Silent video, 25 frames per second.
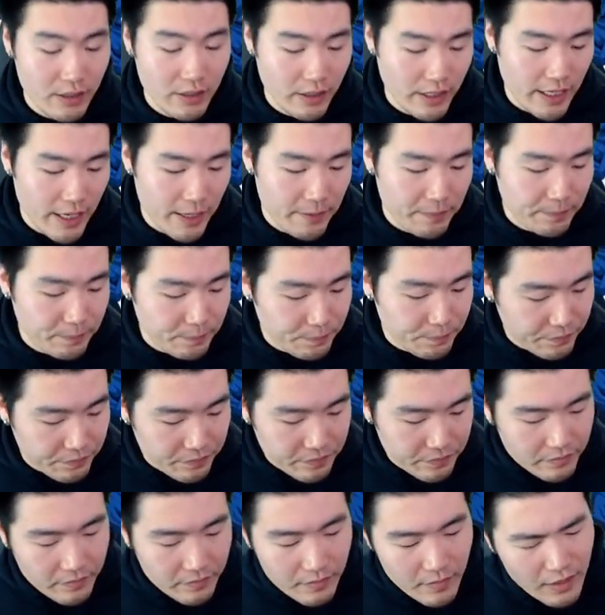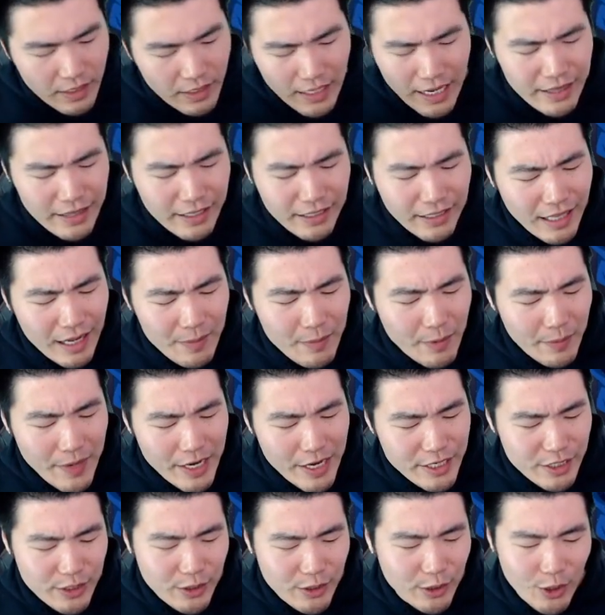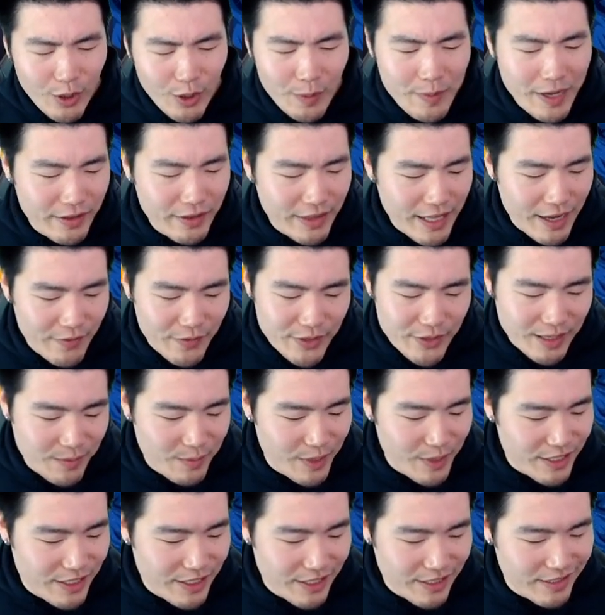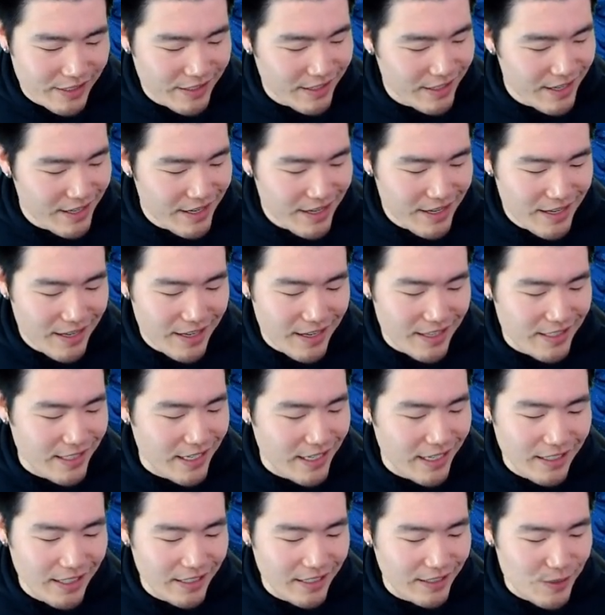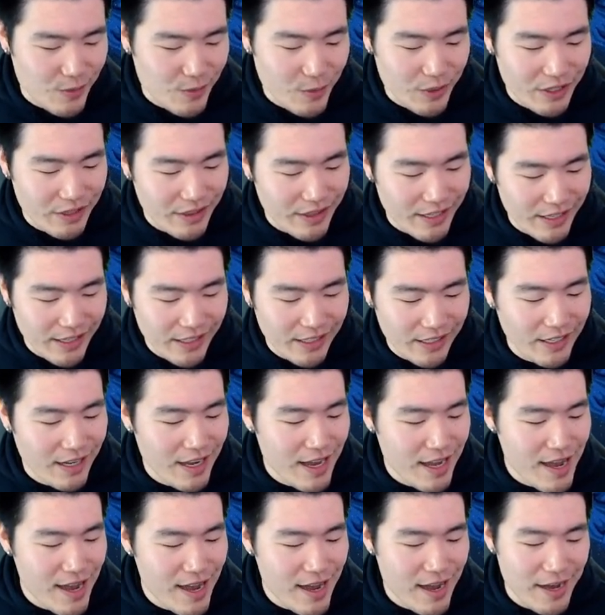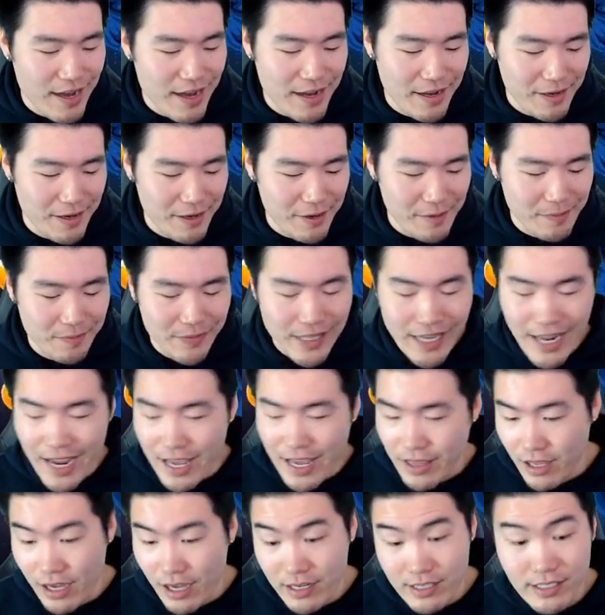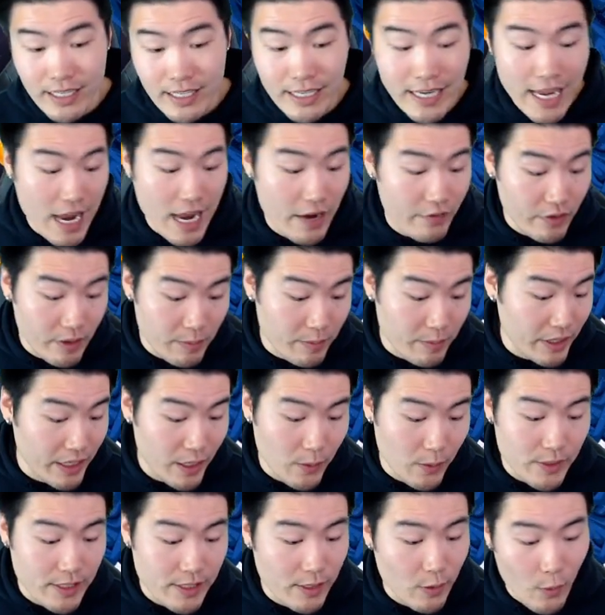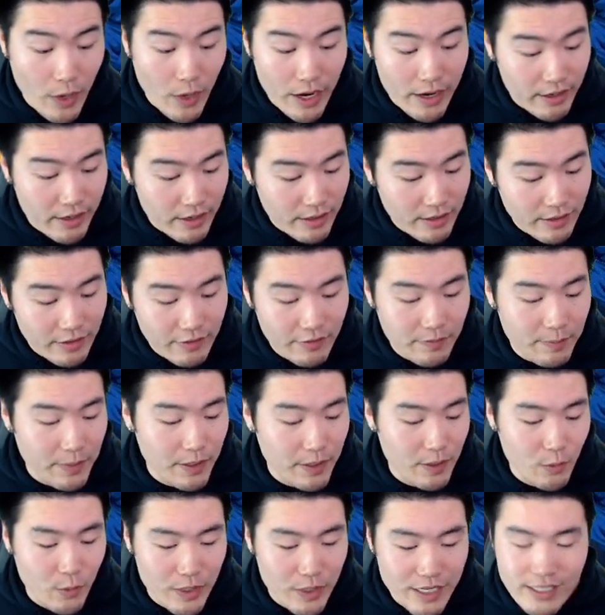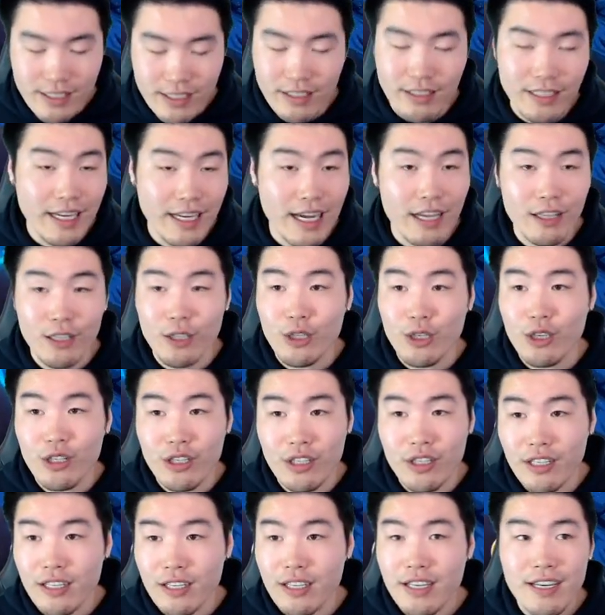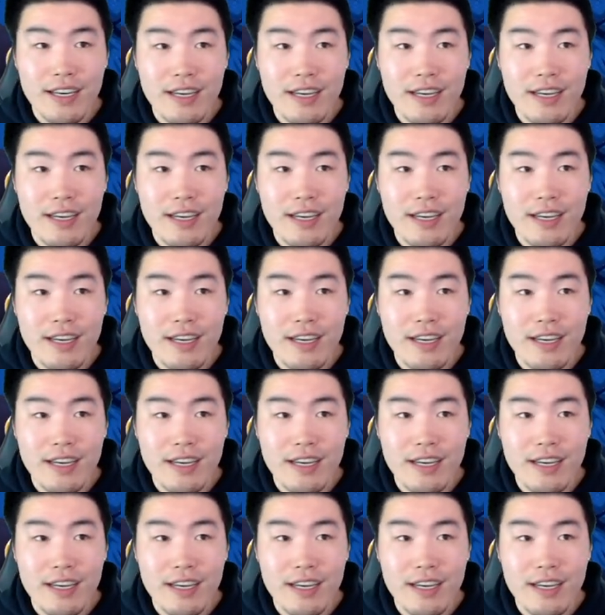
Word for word: okay? I think a lot of people actually don't know about that for some reason. It's kind of like this weird thing um, that I thought just like everybody was aware of, but recently I learned